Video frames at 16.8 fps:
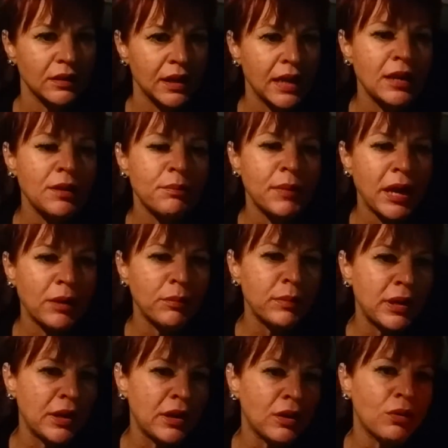And it made
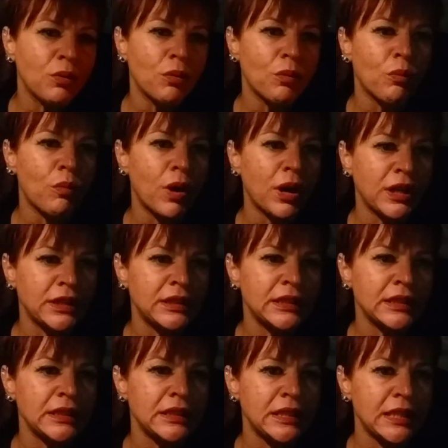me want to
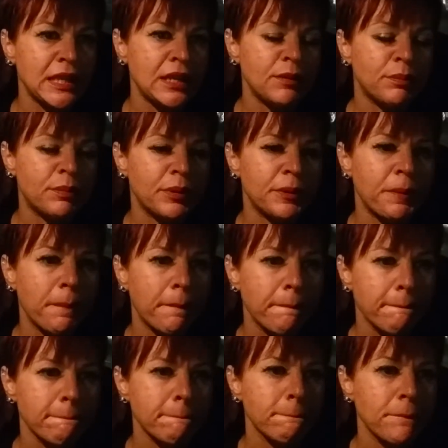dig deep
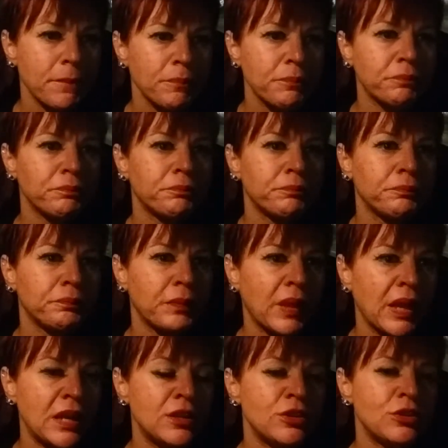
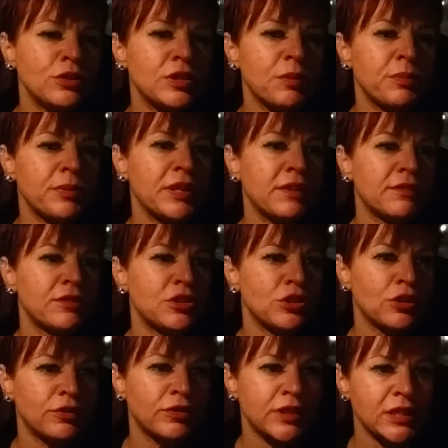and do something of
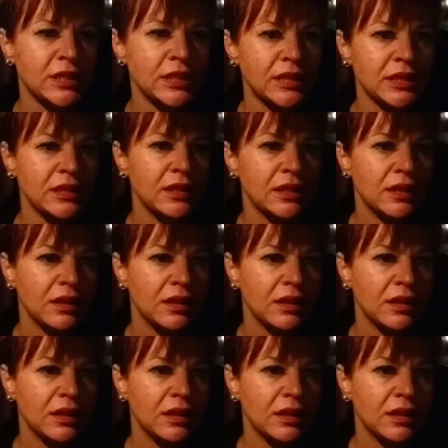service